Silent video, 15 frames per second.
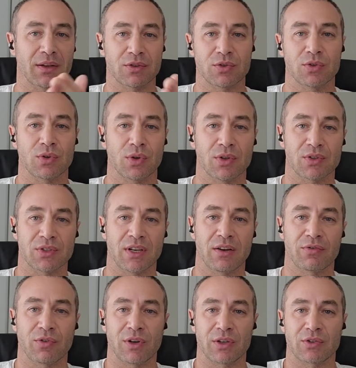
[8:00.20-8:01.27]
$2 a day
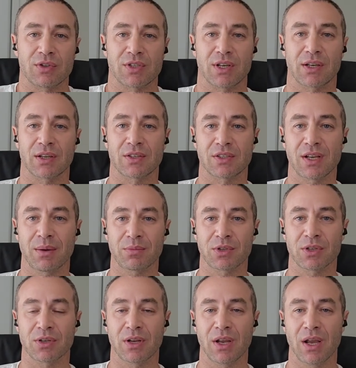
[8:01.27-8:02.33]
for electricity
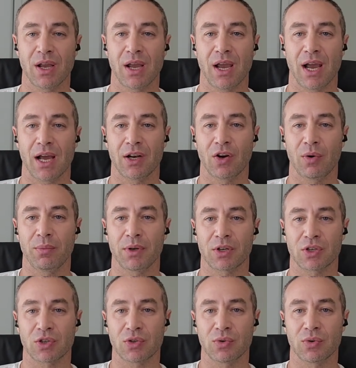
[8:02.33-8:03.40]
consumption. And I'll make
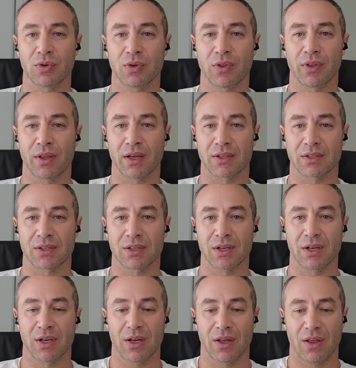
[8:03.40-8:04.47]
sure that
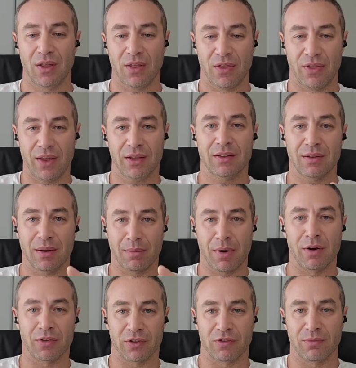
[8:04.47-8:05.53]
that
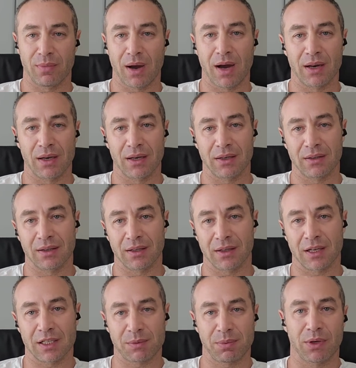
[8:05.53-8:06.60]
amount of money that I
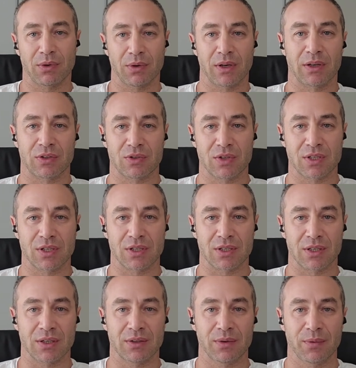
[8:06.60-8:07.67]
spend on
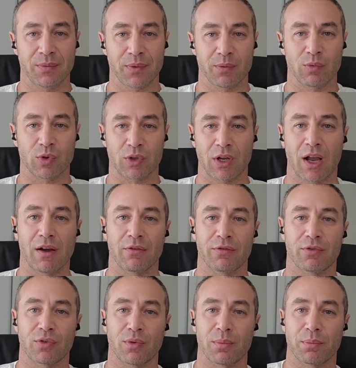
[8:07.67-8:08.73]
electricity would come
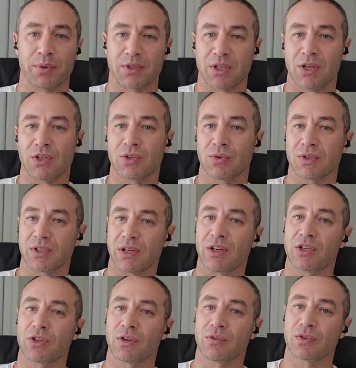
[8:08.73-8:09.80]
from potential
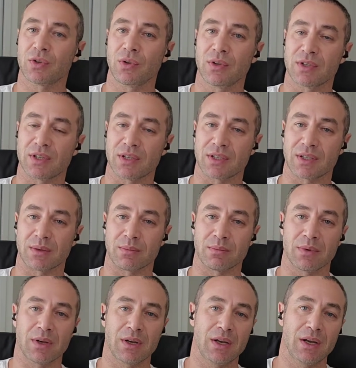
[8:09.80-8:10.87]
installation of solar system.
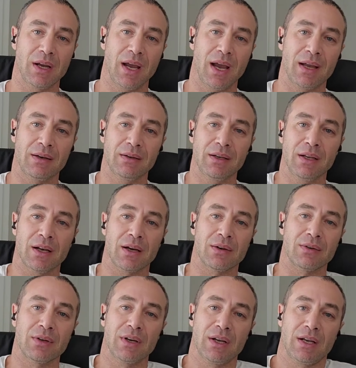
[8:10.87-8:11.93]
And you know,
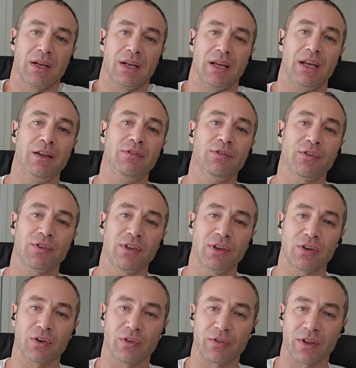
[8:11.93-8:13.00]
if you think
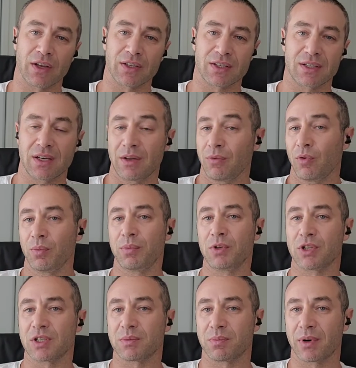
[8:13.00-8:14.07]
of this, it will be
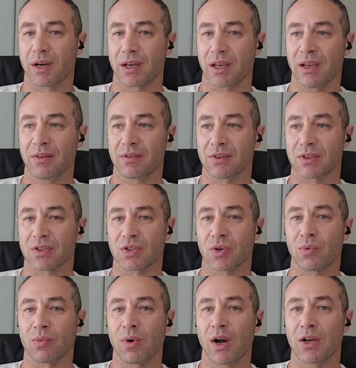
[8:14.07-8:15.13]
just break even. So
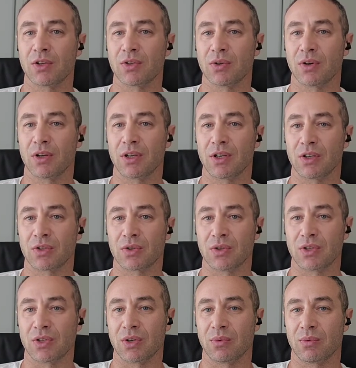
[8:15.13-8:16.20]
why do I need to
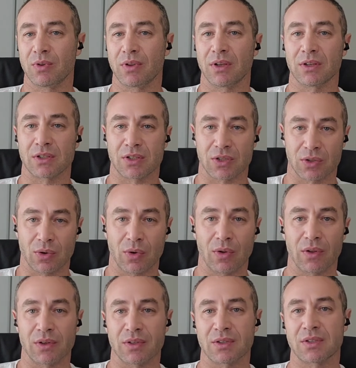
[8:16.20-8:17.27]
deal with
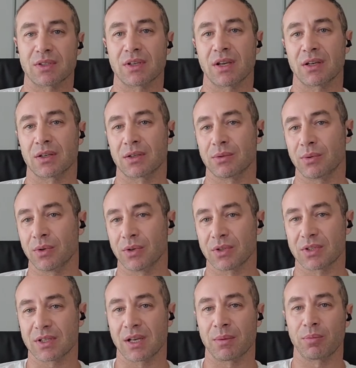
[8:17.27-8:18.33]
installers and
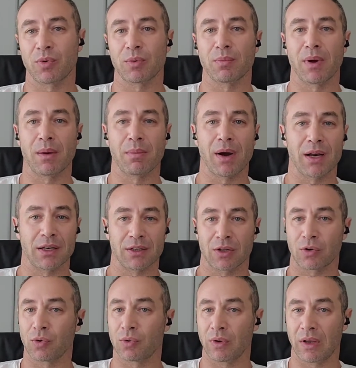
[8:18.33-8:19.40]
quotes and put my money that
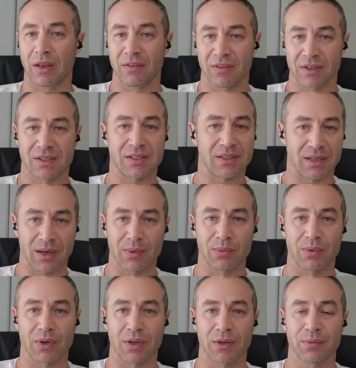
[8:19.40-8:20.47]
could invest
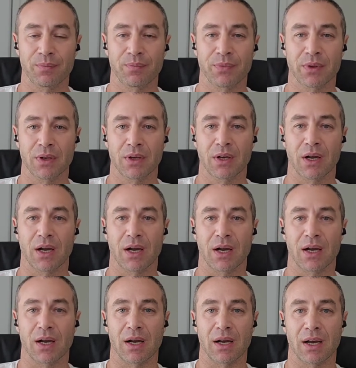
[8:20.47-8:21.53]
somewhere
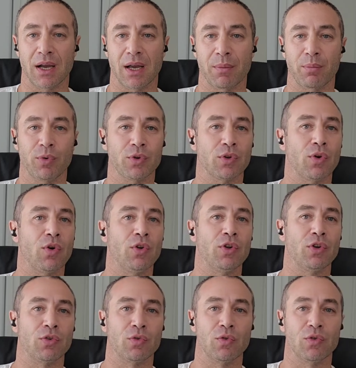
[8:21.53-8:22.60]
uh, and put on the
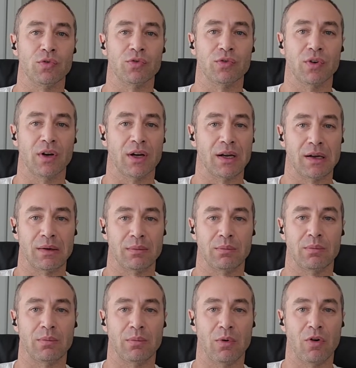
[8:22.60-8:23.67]
roof um,
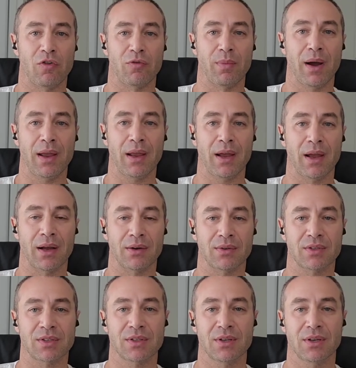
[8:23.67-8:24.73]
of my house